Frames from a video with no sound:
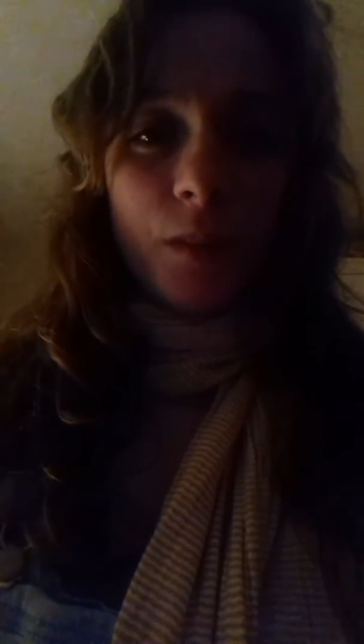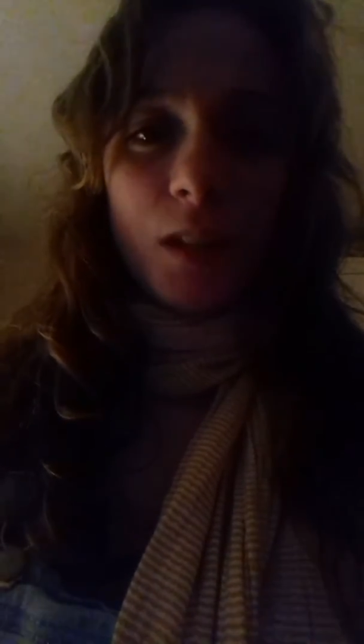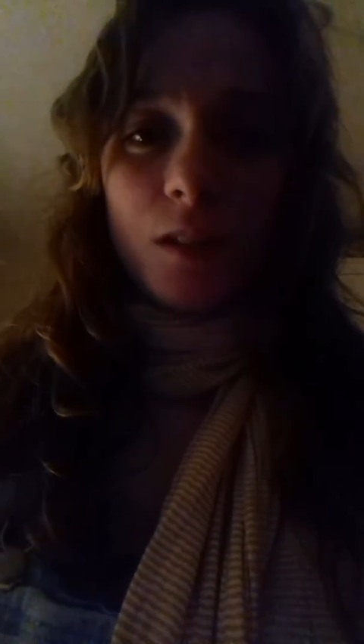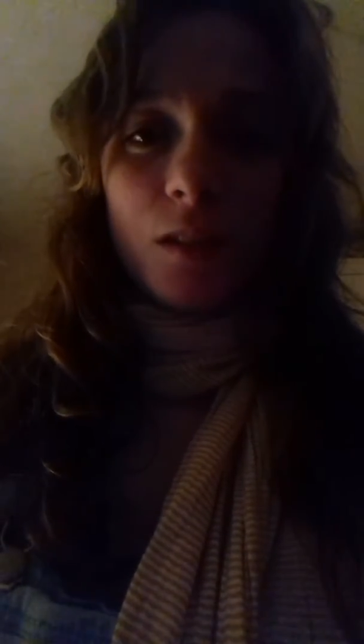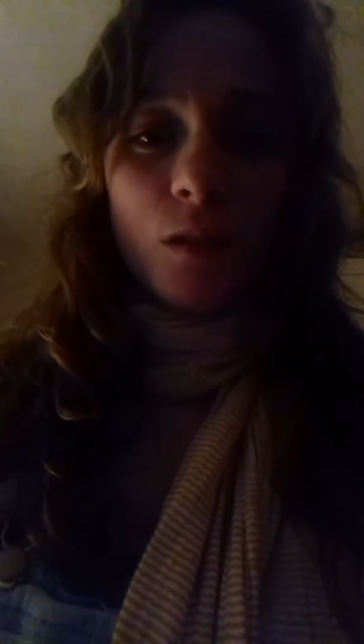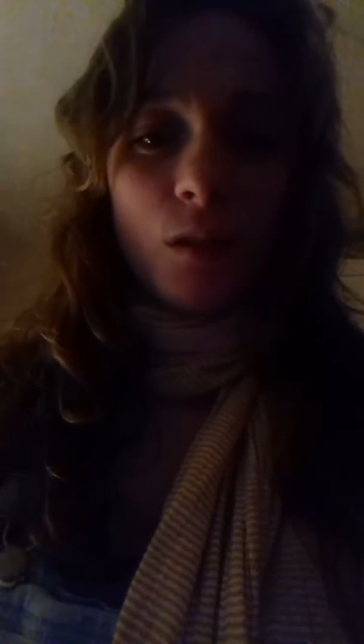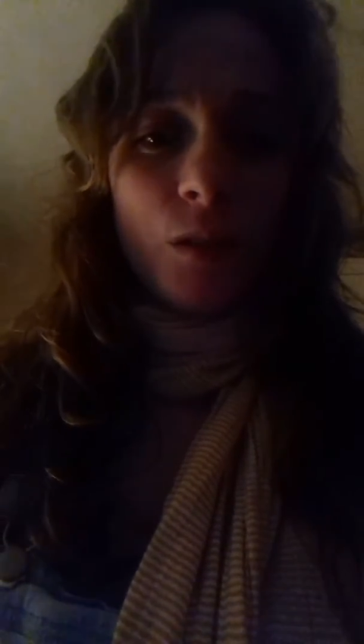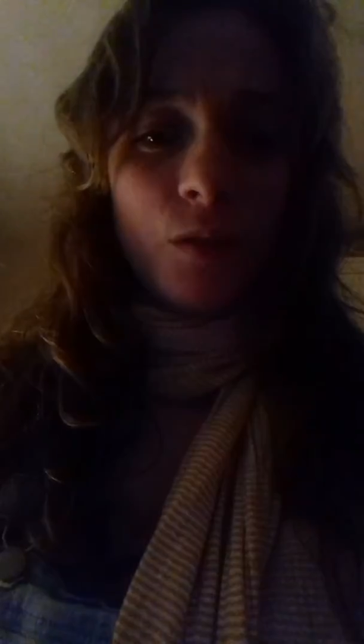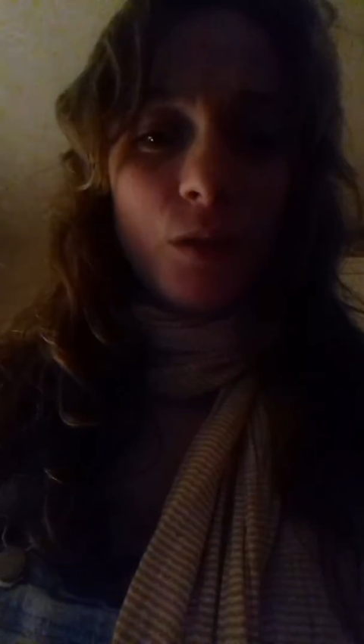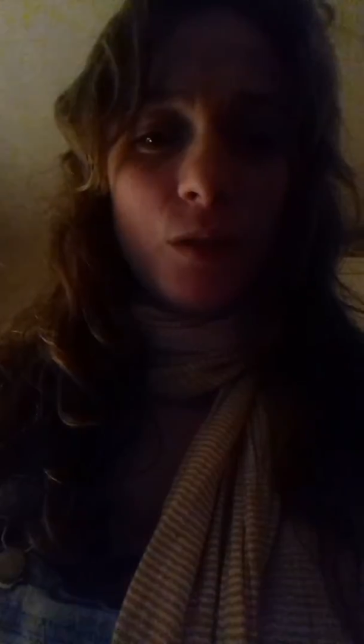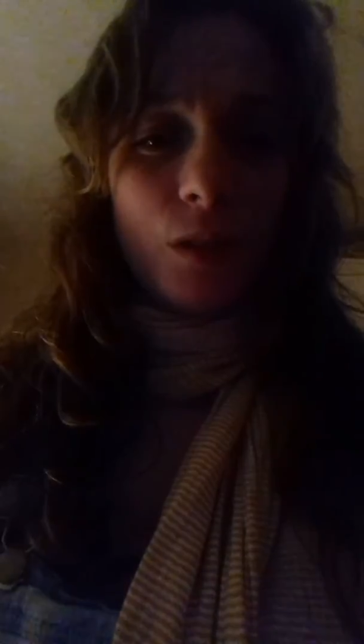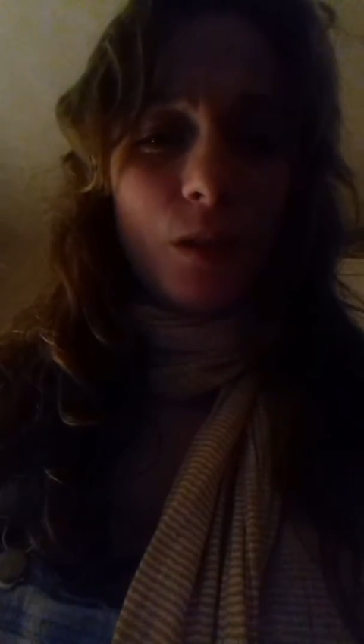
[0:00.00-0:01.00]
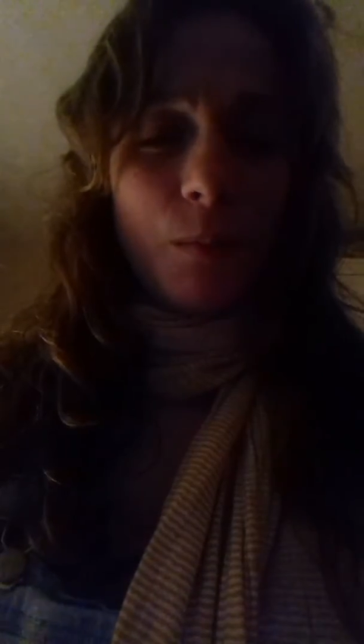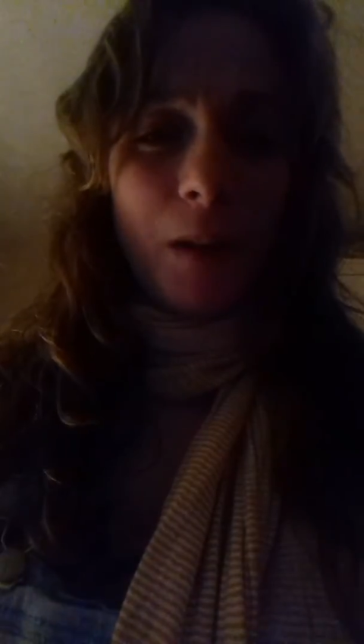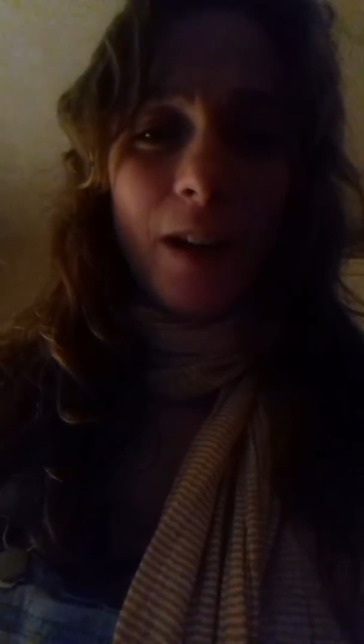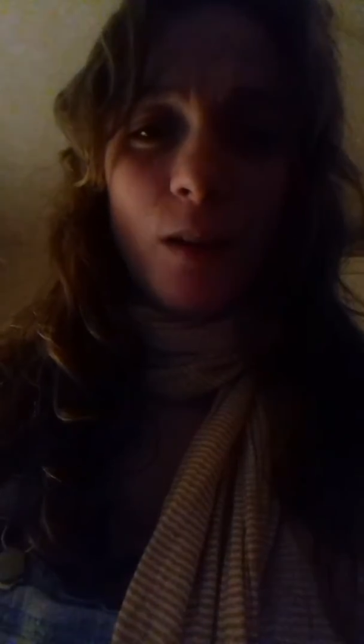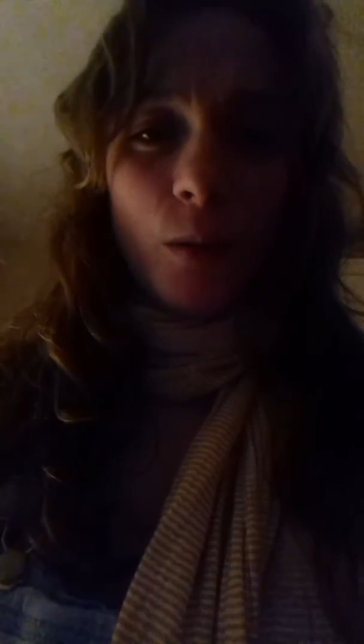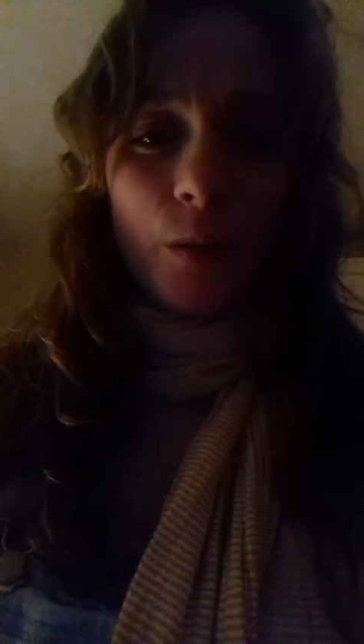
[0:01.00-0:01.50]
He still loves you
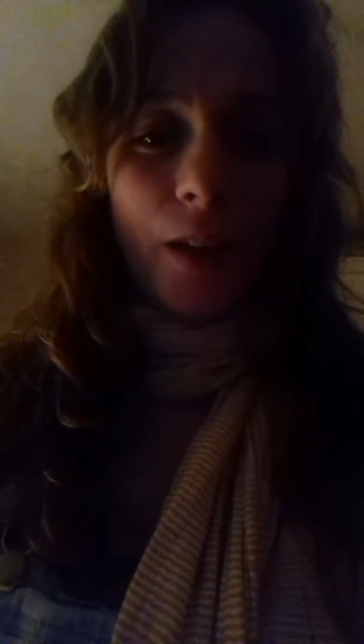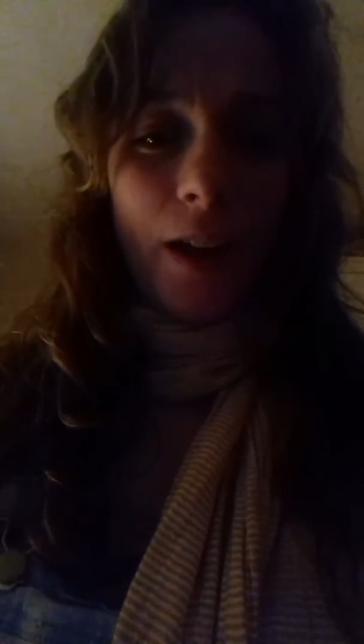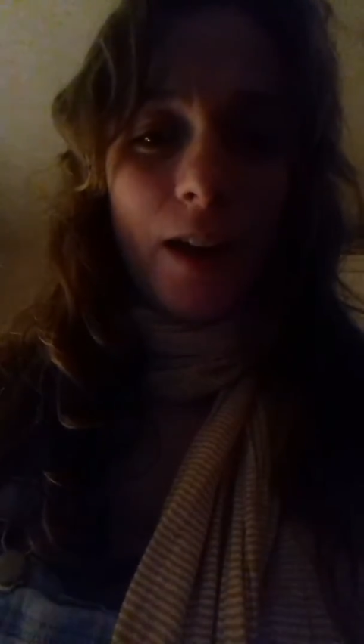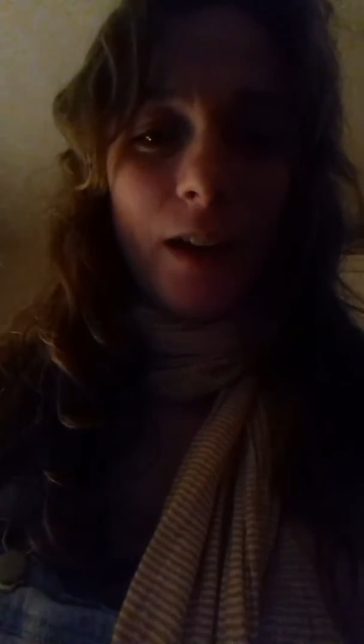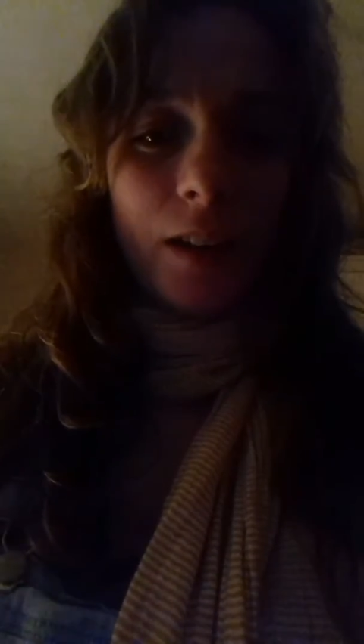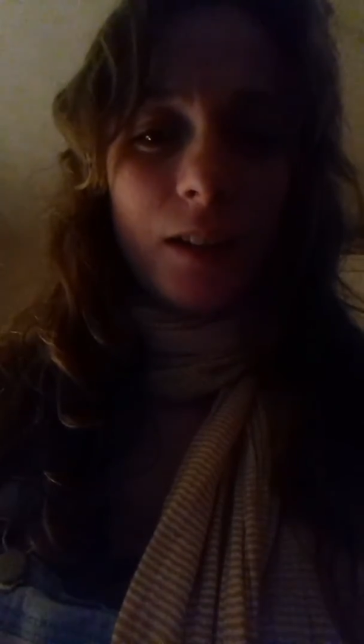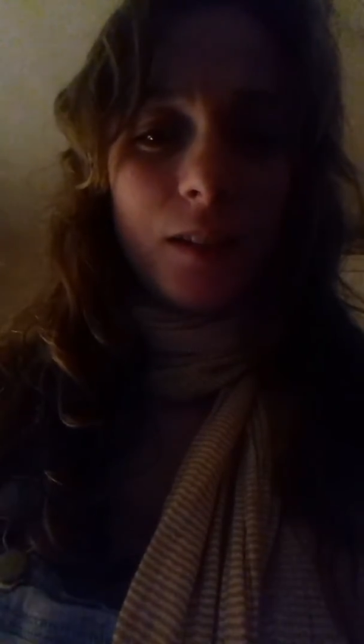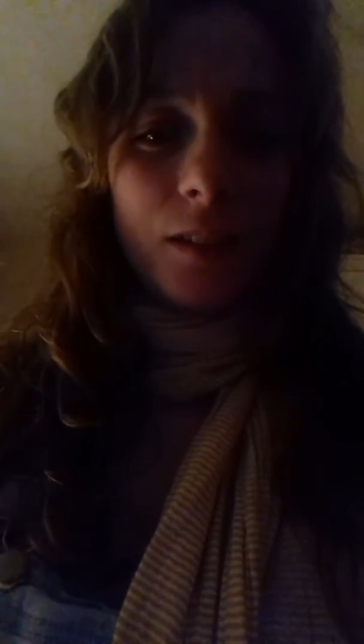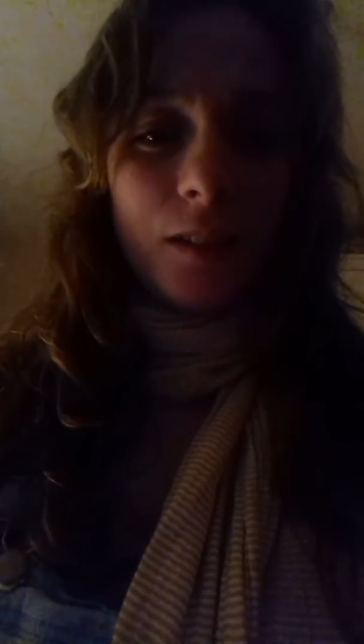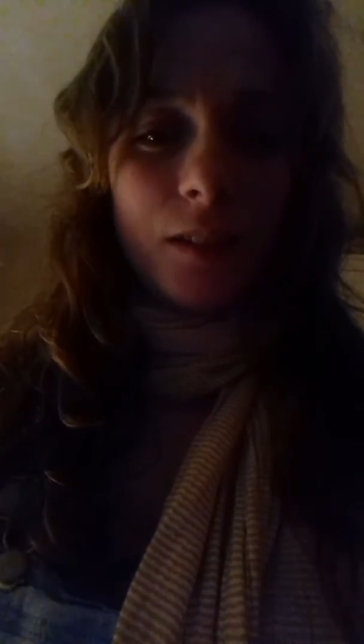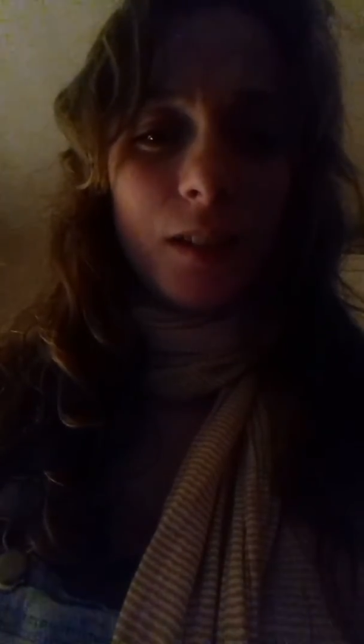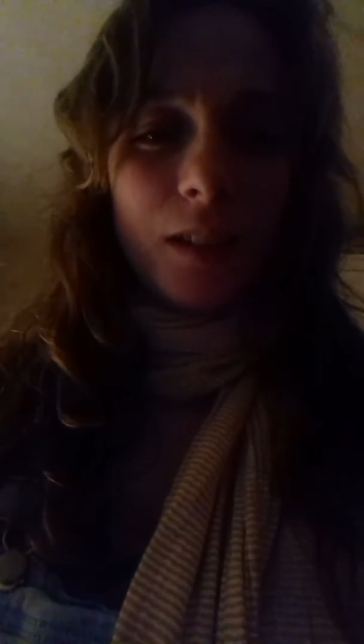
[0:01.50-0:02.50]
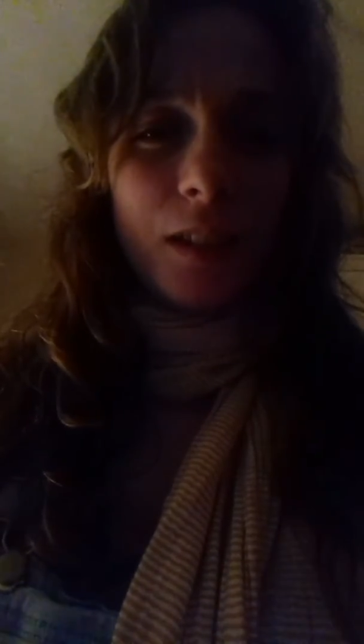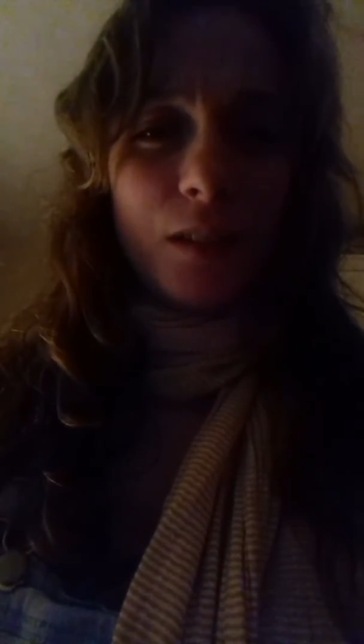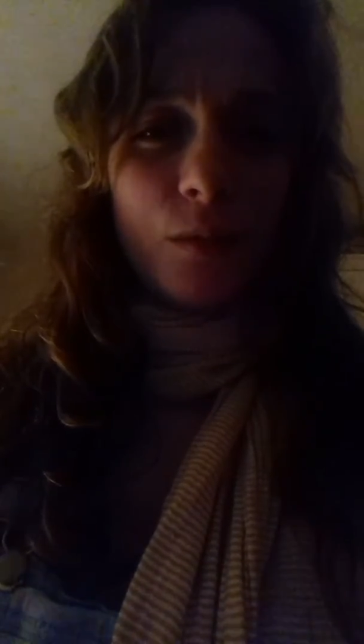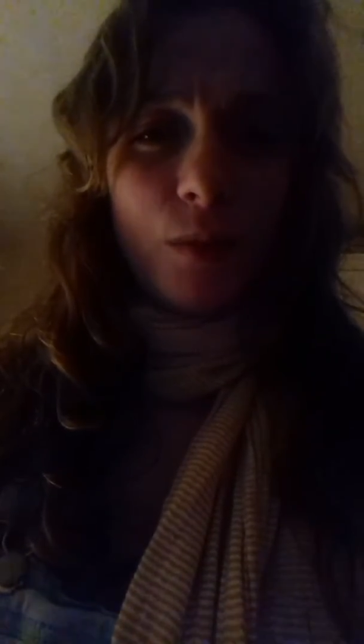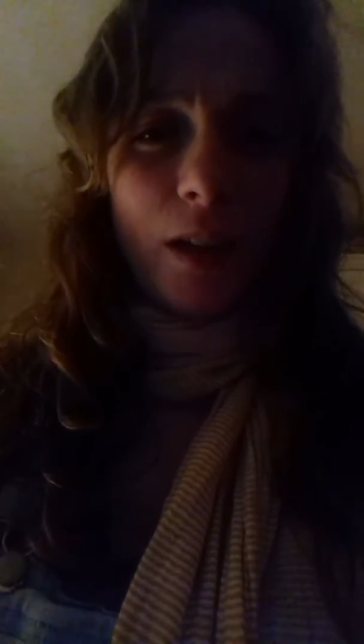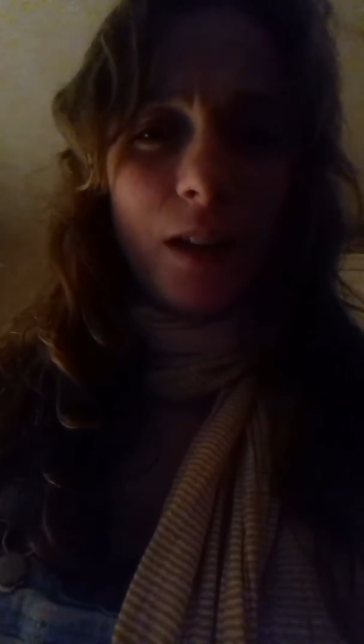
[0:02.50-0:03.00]
despite all that, and he
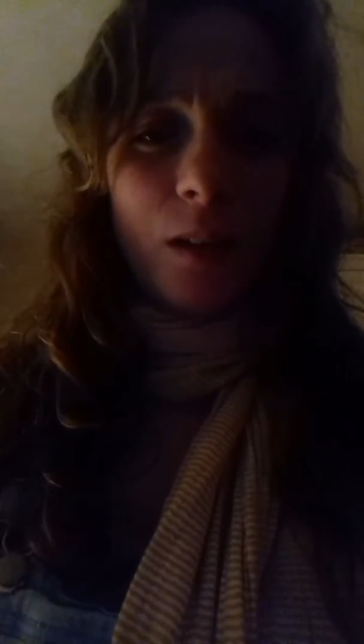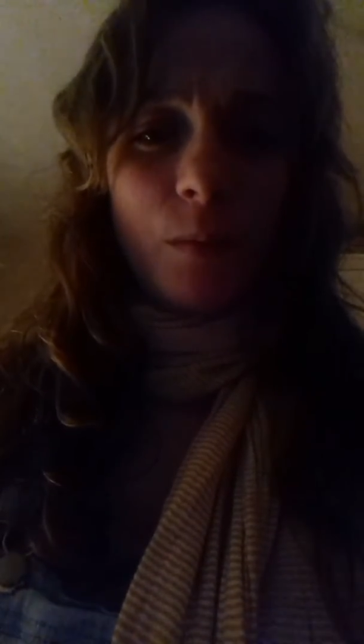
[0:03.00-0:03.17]
is ready